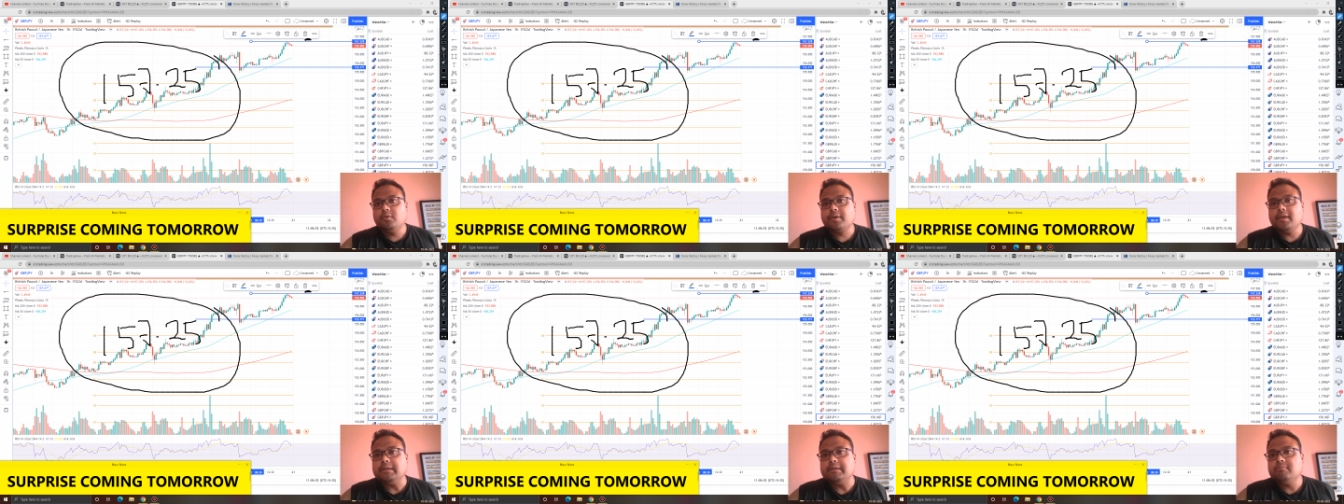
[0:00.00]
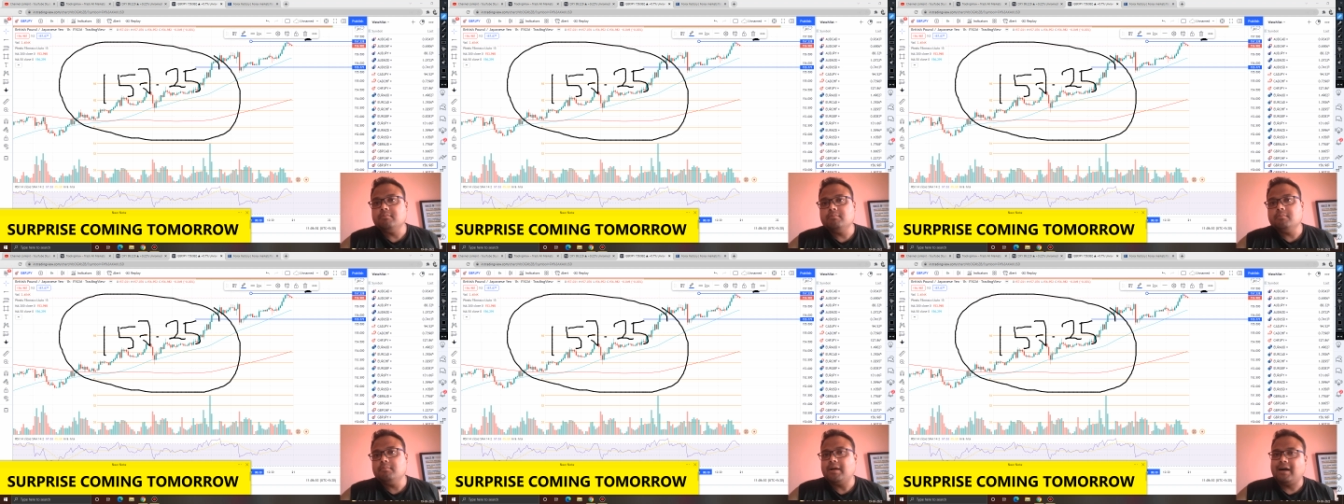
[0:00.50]
Okay,
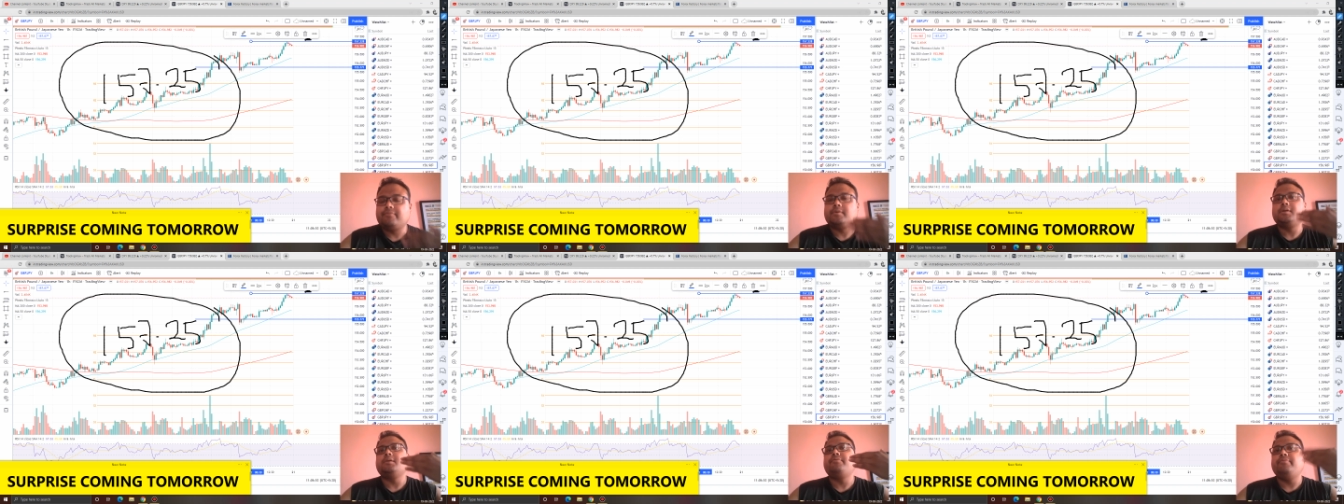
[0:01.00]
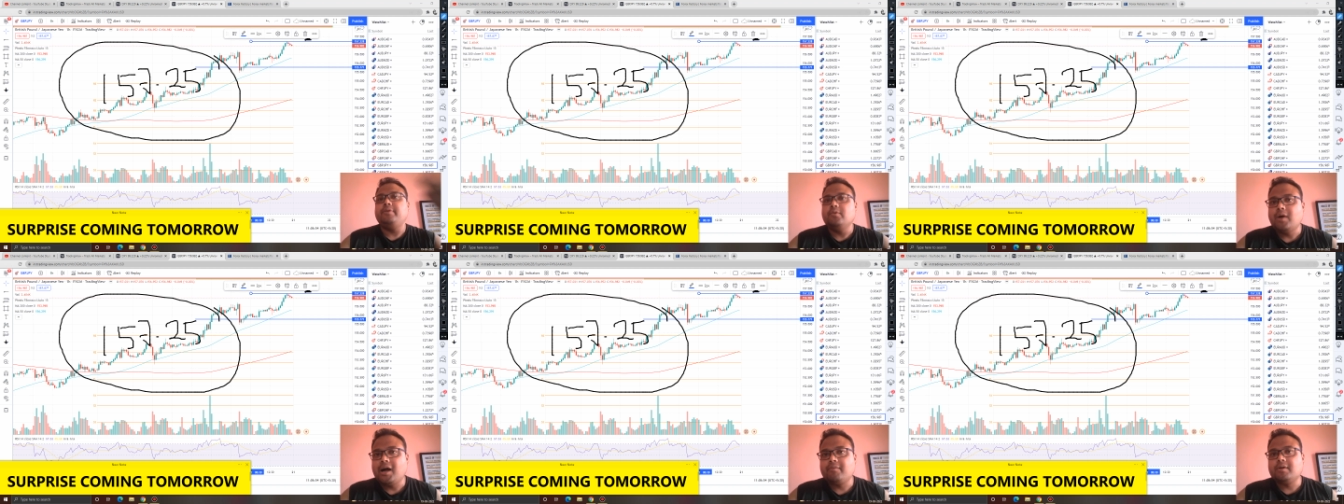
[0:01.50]
after a
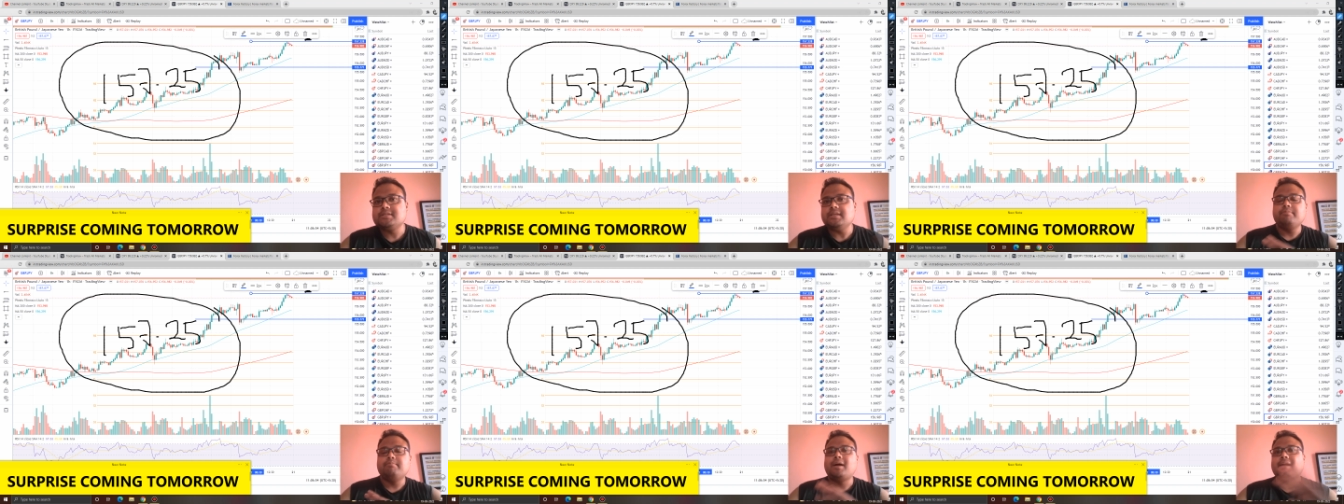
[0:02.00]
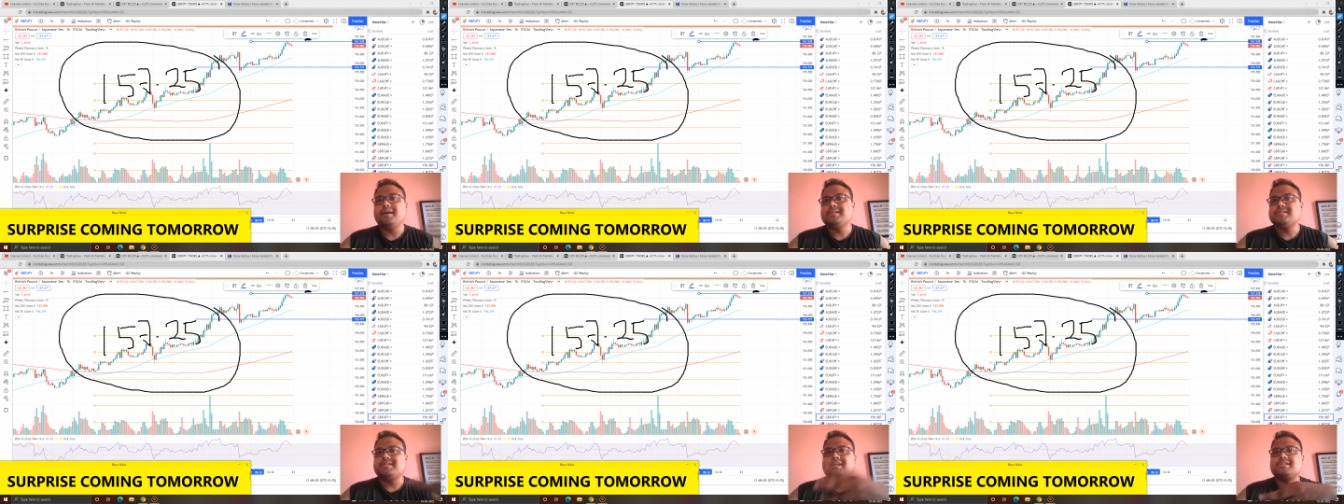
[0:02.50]
few hours, if
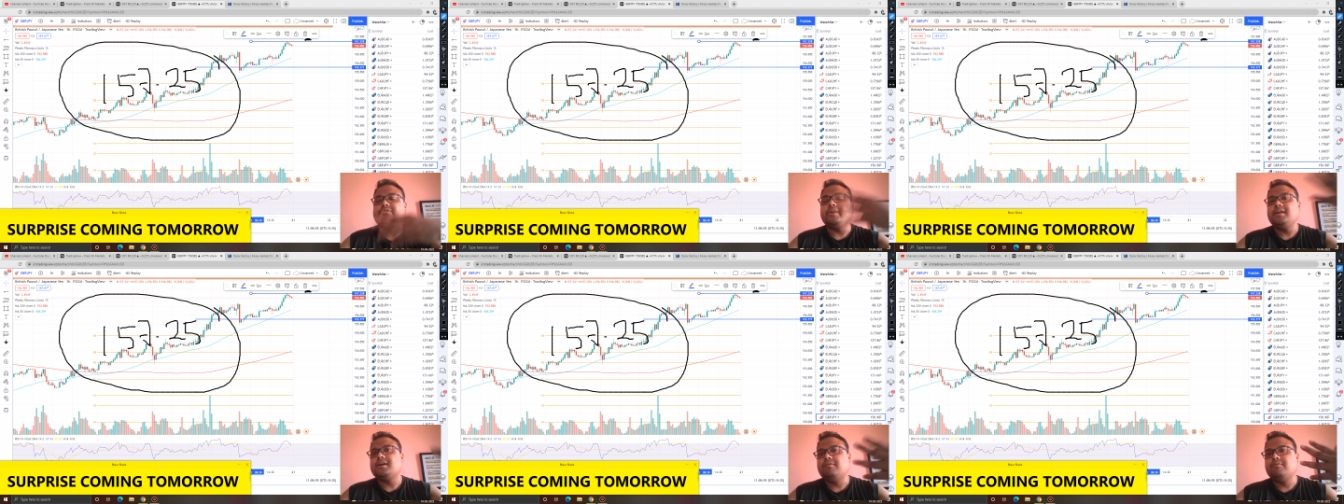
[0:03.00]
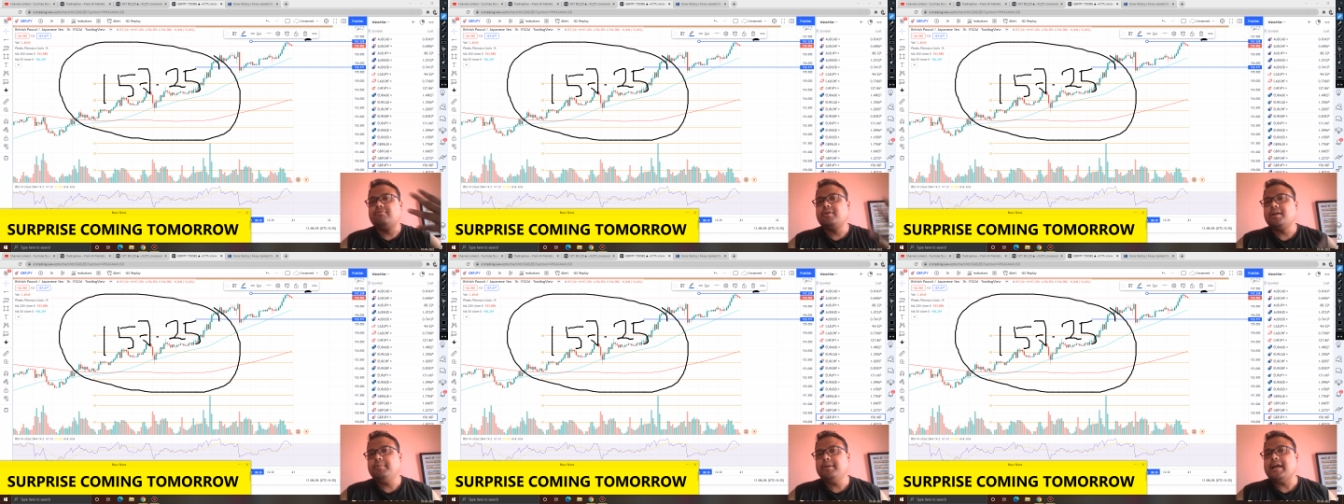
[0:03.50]
market starts trading
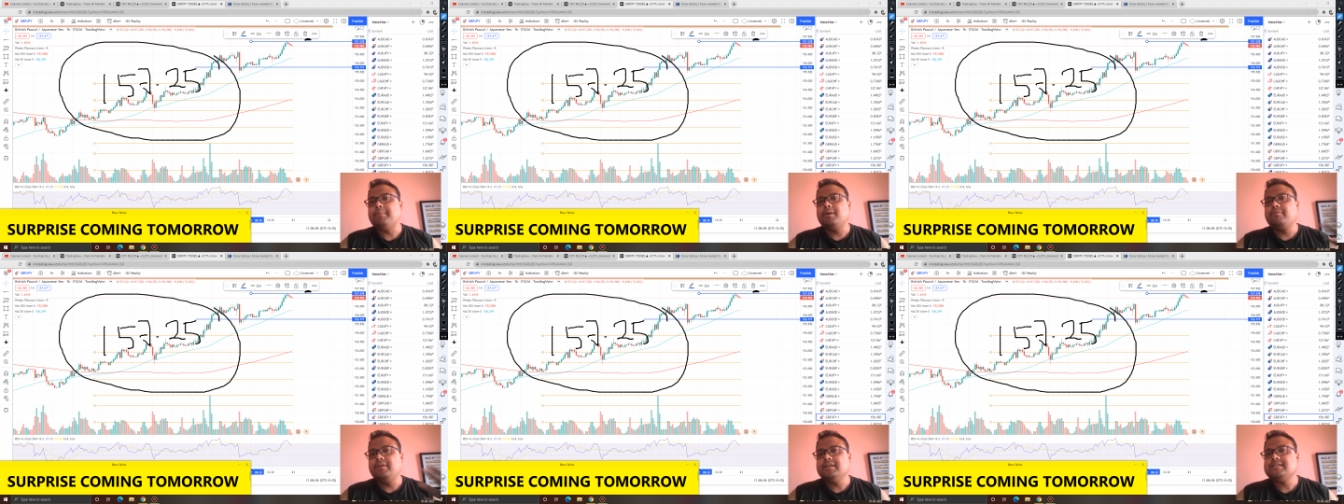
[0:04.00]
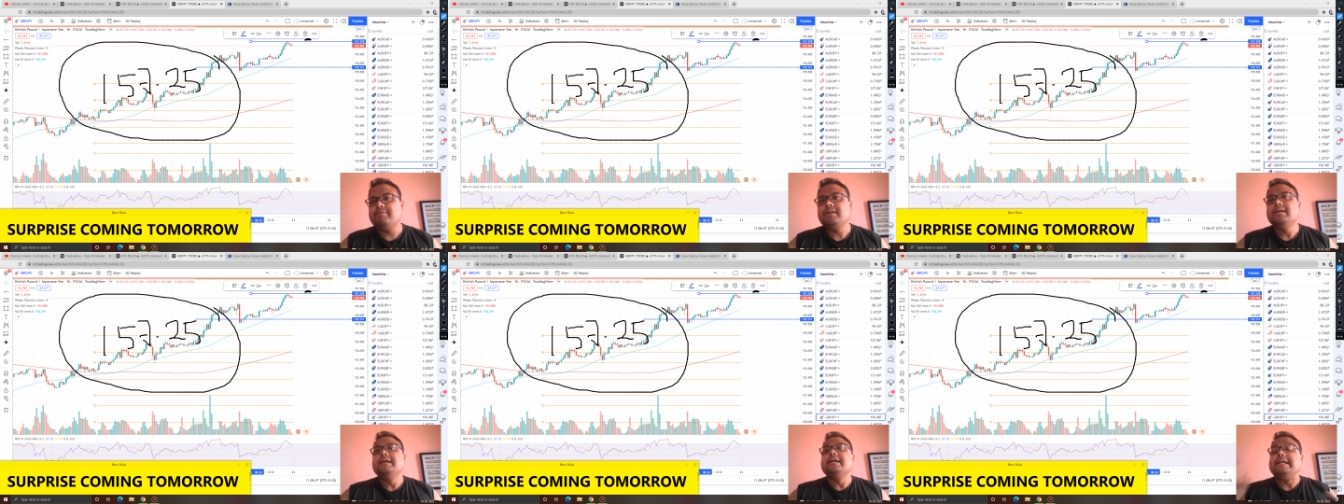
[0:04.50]
comfortably above this
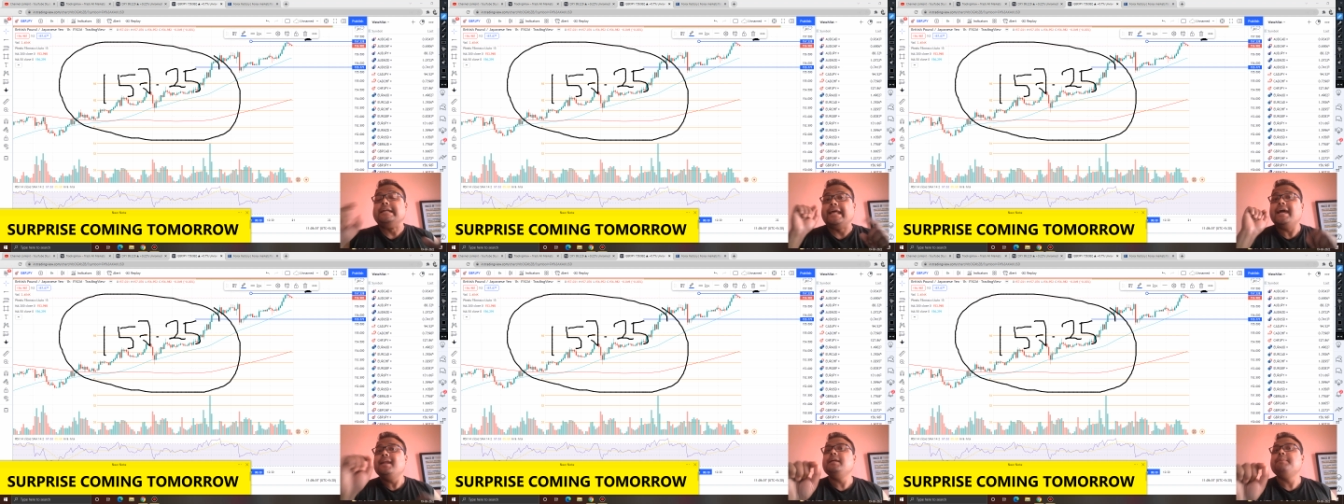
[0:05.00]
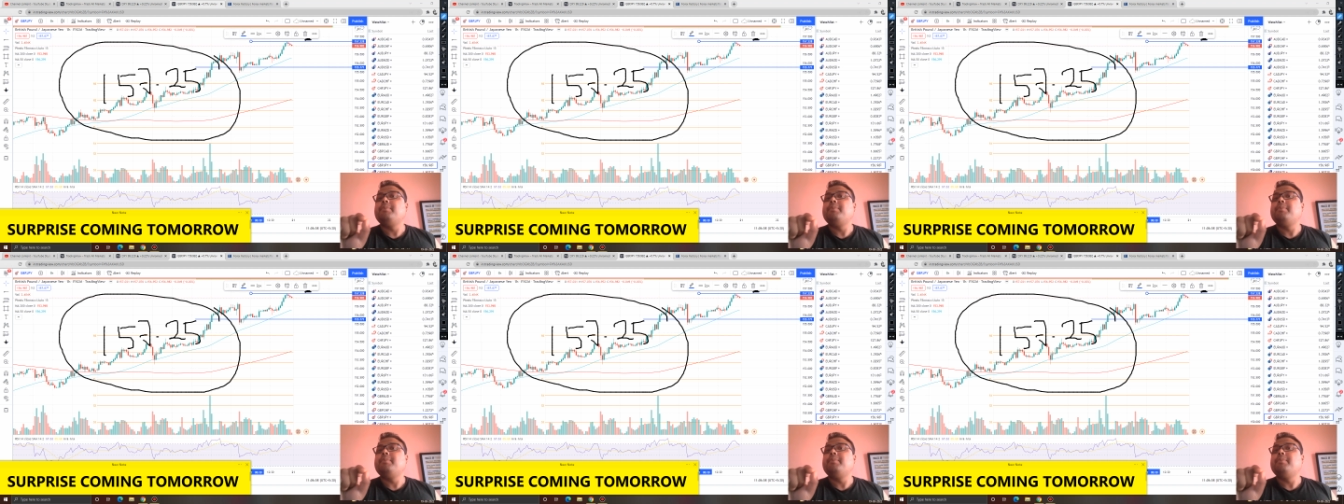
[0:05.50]
level, then the